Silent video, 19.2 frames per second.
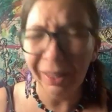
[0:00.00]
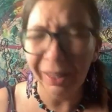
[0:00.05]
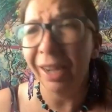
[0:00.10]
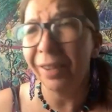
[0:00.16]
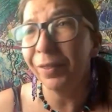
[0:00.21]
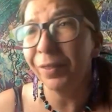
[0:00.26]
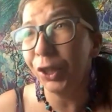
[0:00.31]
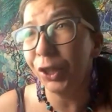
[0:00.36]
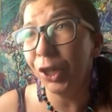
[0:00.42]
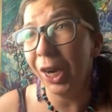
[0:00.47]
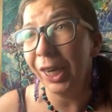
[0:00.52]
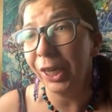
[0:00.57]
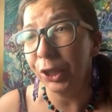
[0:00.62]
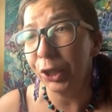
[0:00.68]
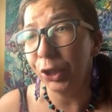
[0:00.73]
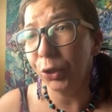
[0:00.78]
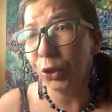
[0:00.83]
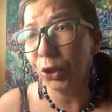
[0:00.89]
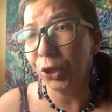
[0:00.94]
lavender, I
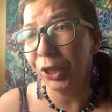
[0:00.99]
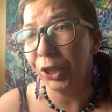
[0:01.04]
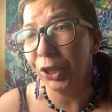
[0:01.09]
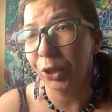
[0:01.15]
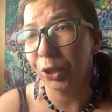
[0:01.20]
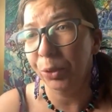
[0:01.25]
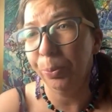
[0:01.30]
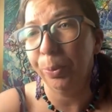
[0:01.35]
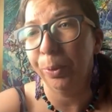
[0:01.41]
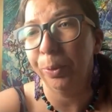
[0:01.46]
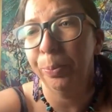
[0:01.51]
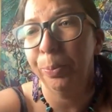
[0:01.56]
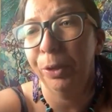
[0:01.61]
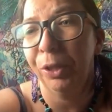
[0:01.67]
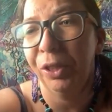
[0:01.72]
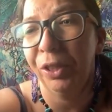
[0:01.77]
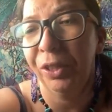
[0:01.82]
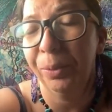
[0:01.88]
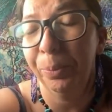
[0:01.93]
usually do
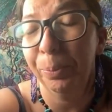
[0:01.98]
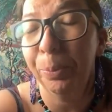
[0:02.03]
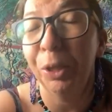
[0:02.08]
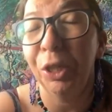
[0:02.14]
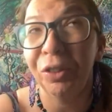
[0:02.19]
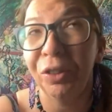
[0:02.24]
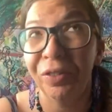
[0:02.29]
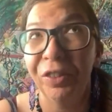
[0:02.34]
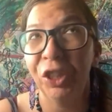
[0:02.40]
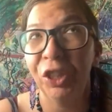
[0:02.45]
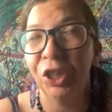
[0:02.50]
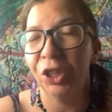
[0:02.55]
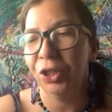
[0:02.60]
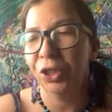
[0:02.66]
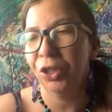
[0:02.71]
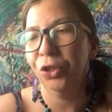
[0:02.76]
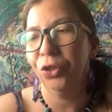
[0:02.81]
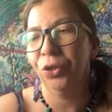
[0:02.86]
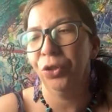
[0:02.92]
prefer
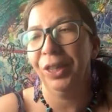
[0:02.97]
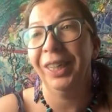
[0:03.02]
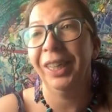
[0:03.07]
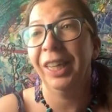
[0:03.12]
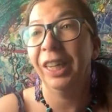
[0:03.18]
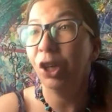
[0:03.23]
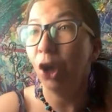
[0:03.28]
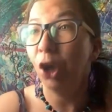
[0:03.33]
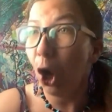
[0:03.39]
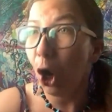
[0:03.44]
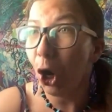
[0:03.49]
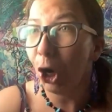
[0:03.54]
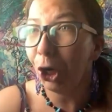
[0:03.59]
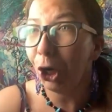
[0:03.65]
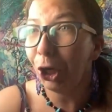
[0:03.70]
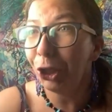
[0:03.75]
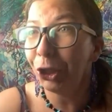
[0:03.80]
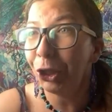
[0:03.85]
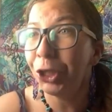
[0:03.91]
to drink like
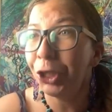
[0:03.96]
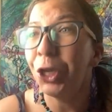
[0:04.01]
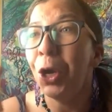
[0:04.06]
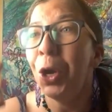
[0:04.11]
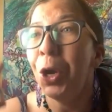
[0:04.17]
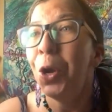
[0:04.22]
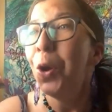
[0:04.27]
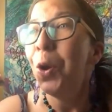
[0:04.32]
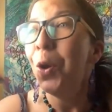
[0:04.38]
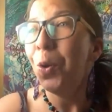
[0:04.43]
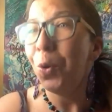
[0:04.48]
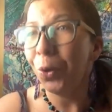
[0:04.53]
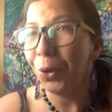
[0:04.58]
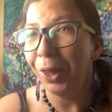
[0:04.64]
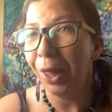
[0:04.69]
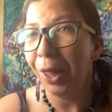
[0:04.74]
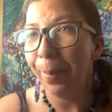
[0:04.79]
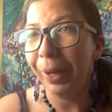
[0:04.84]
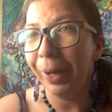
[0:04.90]
orange or
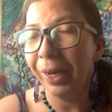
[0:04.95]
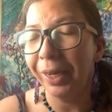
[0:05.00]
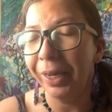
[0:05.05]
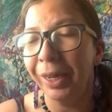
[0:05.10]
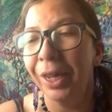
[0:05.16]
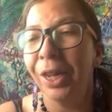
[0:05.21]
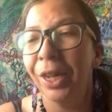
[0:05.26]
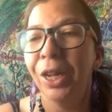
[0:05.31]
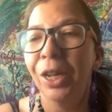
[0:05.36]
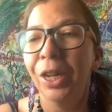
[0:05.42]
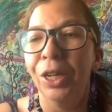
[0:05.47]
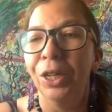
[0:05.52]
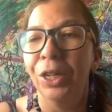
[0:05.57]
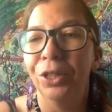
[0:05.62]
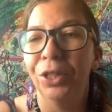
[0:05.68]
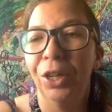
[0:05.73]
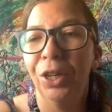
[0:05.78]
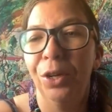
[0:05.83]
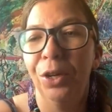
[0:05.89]
lemon.
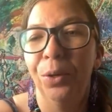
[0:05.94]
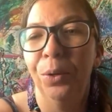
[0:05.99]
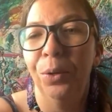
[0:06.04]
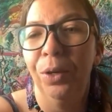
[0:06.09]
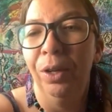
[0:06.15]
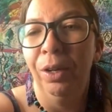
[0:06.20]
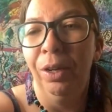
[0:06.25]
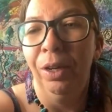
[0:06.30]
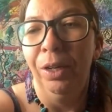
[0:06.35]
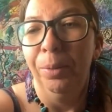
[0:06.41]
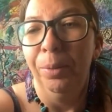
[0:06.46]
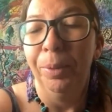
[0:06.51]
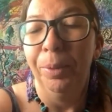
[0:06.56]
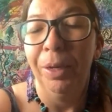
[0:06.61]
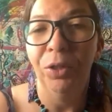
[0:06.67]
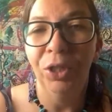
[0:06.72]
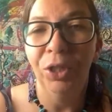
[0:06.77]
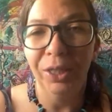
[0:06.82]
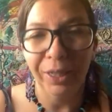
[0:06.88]
So, but
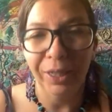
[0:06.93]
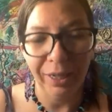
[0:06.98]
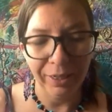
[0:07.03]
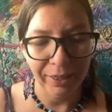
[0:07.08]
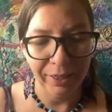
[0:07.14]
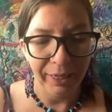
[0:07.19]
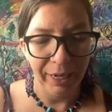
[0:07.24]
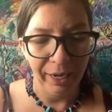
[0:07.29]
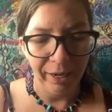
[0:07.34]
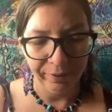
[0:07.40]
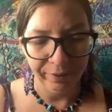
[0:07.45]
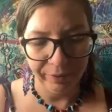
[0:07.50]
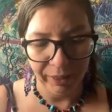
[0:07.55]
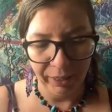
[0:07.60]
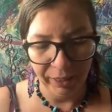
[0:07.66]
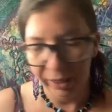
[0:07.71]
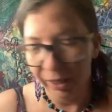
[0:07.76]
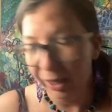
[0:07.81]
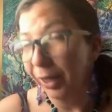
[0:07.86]
I was just at a state of
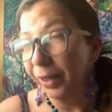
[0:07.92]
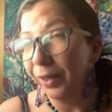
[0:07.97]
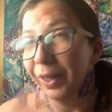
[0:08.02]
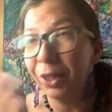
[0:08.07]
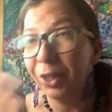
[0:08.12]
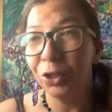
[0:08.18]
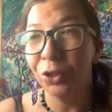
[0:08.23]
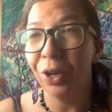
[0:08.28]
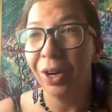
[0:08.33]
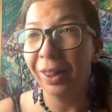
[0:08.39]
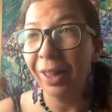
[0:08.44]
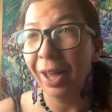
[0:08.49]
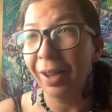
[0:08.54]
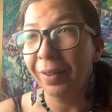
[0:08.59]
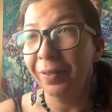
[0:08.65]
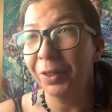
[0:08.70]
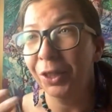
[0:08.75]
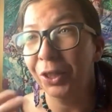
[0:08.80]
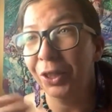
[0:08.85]
like, let's try
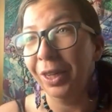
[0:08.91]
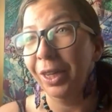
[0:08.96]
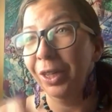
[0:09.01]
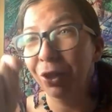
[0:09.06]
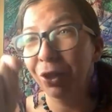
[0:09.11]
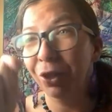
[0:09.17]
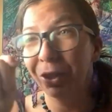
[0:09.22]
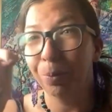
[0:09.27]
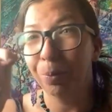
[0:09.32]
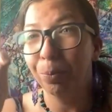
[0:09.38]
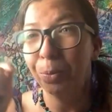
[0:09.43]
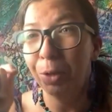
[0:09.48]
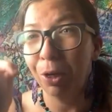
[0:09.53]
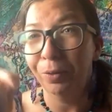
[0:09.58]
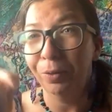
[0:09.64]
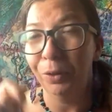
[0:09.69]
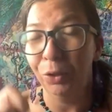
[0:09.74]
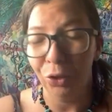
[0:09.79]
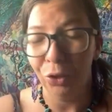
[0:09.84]
lavender. And I just put
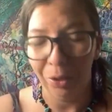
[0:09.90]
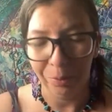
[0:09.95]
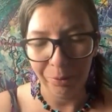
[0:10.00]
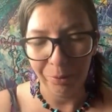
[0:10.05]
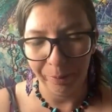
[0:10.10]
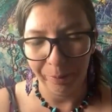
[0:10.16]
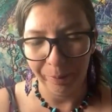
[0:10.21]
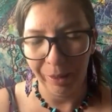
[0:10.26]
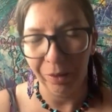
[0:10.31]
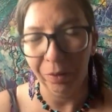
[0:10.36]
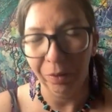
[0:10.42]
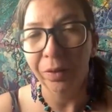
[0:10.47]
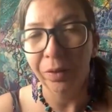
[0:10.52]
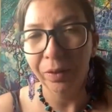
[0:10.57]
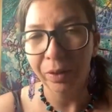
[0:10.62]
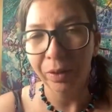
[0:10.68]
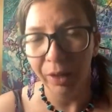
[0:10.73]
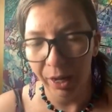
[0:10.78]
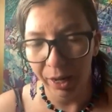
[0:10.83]
a few drops in my mouth.
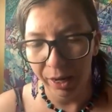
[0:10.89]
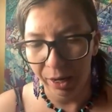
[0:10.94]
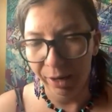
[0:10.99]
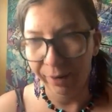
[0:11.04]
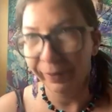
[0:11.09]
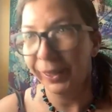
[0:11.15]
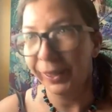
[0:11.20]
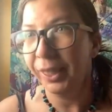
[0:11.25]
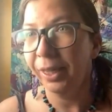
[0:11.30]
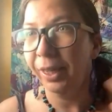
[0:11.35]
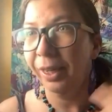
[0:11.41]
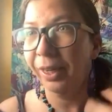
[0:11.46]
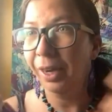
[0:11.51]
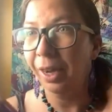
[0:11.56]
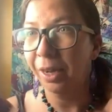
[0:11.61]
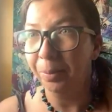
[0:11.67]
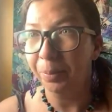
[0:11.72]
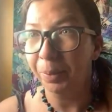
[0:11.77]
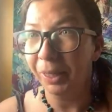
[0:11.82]
And obviously
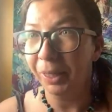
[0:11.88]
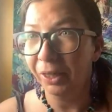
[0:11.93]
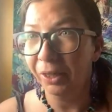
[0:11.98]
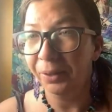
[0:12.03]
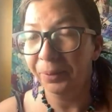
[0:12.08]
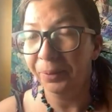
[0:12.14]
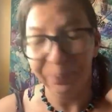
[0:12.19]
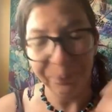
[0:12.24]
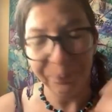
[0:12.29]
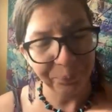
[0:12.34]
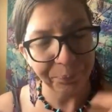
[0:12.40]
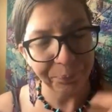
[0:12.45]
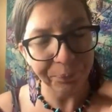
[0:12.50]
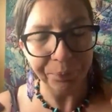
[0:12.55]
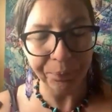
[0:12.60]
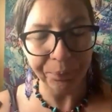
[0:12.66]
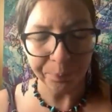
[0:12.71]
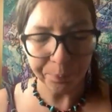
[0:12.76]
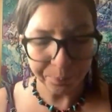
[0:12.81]
I'm here.
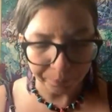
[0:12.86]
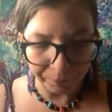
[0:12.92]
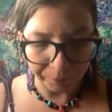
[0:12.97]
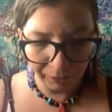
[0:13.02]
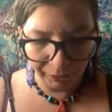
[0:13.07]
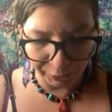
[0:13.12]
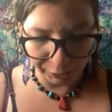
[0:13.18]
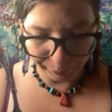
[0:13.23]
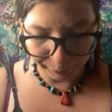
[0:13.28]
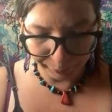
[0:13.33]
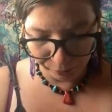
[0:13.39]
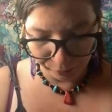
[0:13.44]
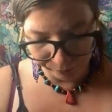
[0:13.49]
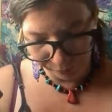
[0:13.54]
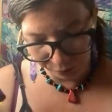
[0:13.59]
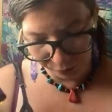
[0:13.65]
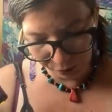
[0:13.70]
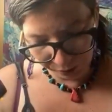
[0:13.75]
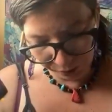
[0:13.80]
It's
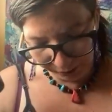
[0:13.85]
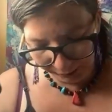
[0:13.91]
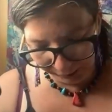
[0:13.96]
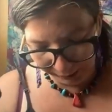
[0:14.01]
beautiful